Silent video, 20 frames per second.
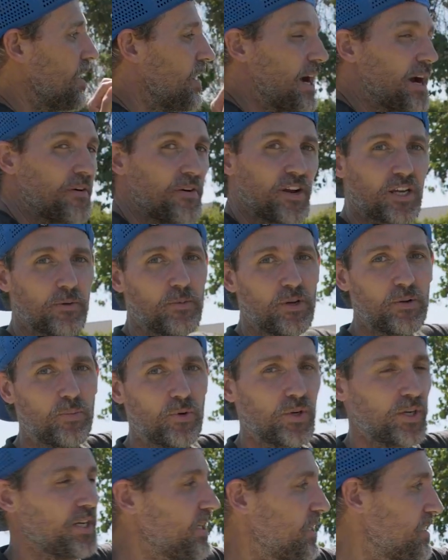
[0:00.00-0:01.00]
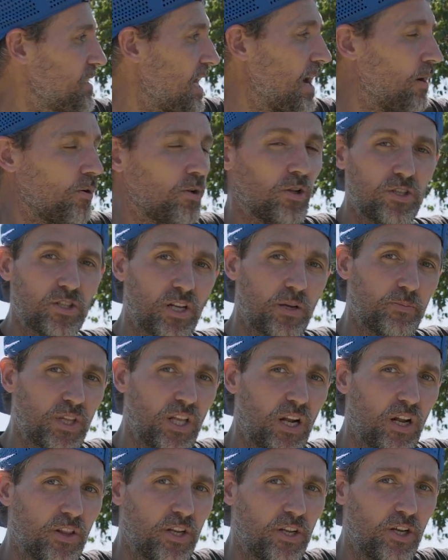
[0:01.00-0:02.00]
I recommend putting a towel or
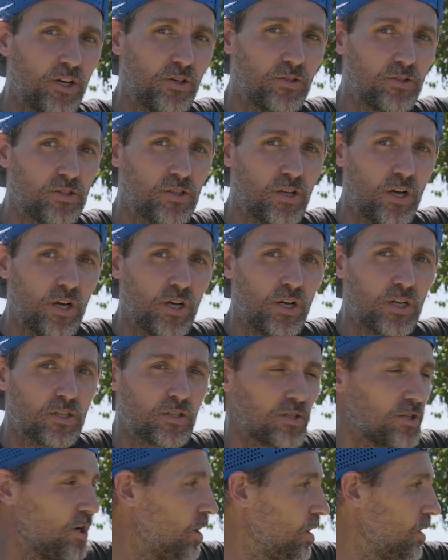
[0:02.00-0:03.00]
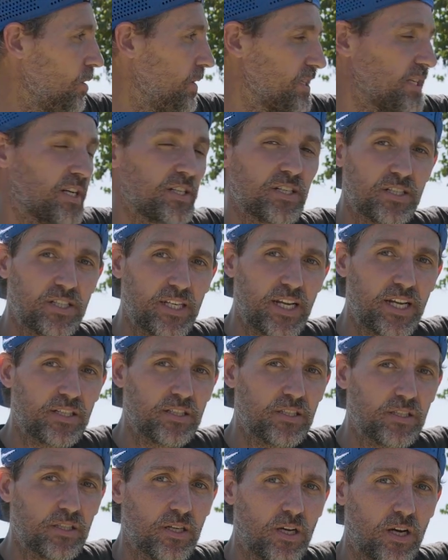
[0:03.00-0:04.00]
something on the nose so it doesn't
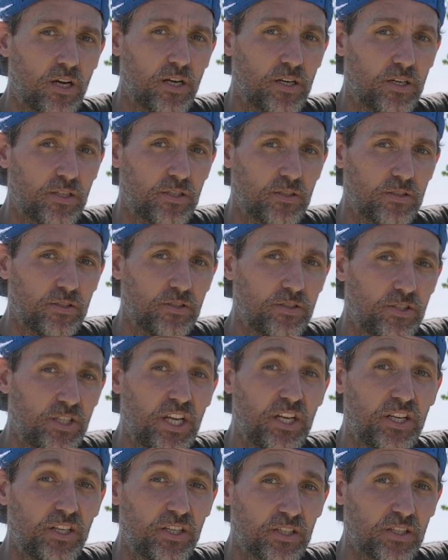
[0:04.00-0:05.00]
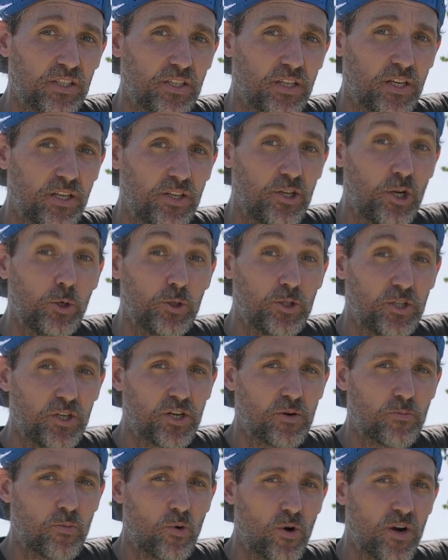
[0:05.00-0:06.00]
dent or ding the nose of
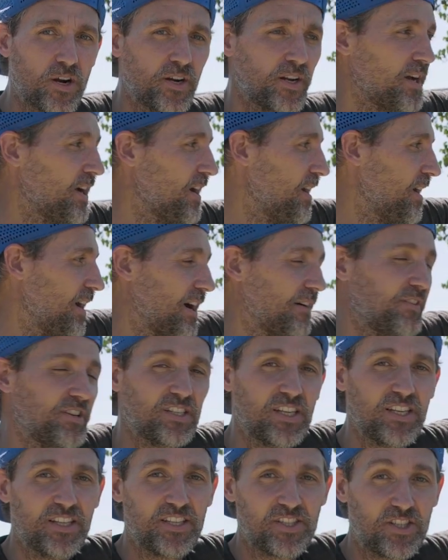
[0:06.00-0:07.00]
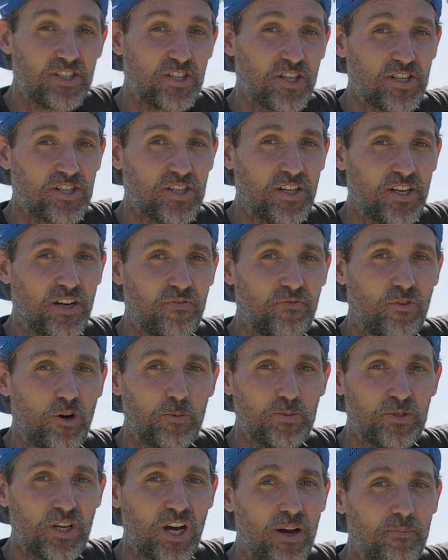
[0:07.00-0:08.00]
your board. Obviously this is just a
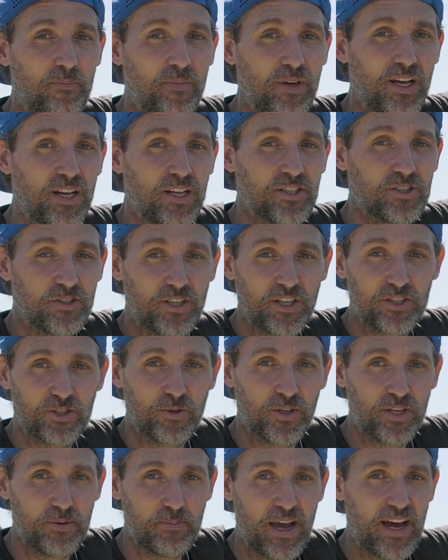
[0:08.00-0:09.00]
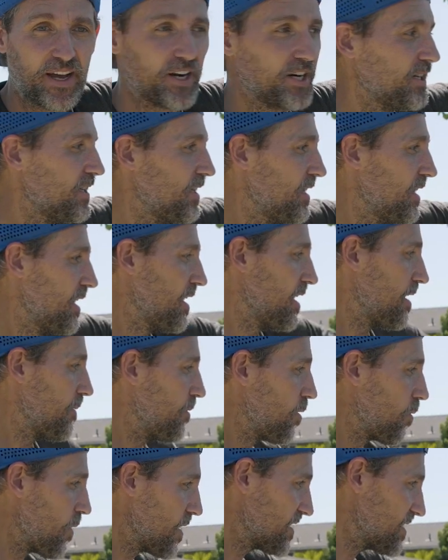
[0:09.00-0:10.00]
foam top, so it doesn't really matter.
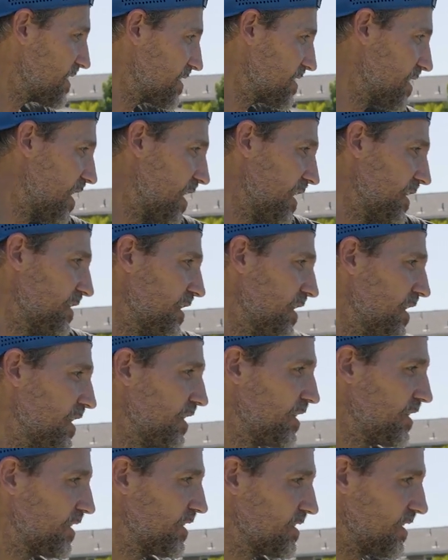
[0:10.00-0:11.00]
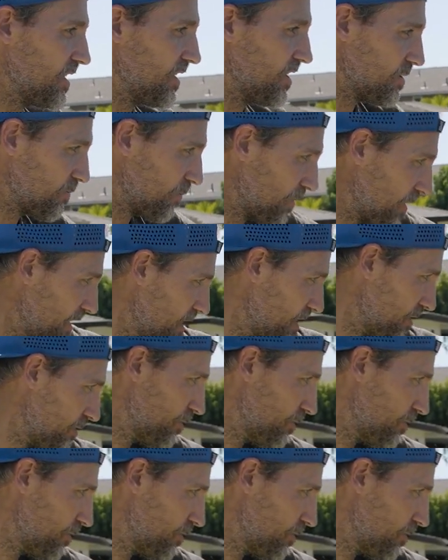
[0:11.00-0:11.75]
But once it's on, you can see there's plenty of